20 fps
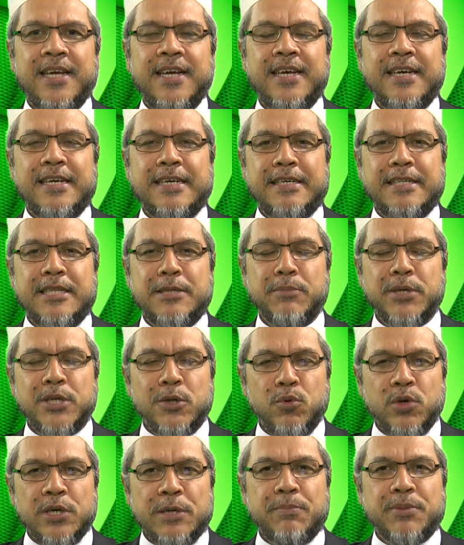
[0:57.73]
The middle
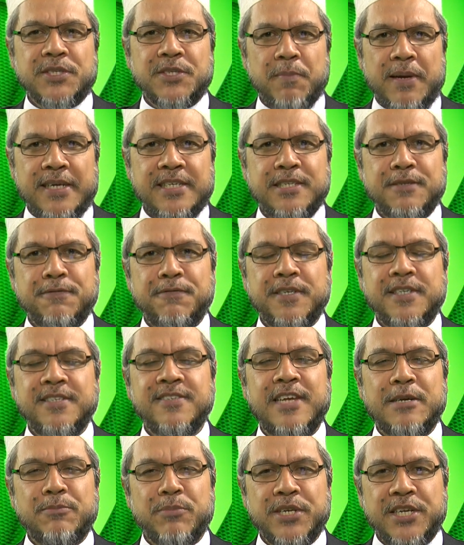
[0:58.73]
way perspective and
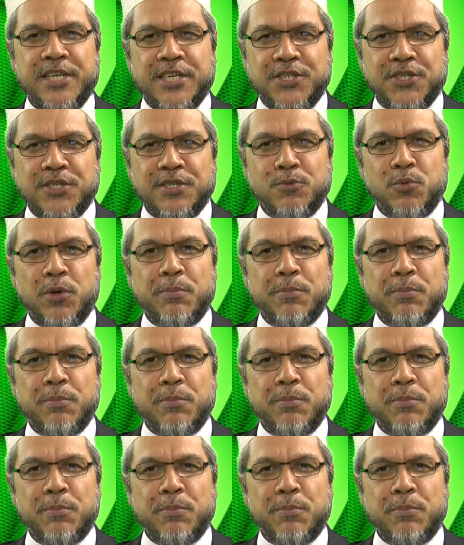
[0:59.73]
examination,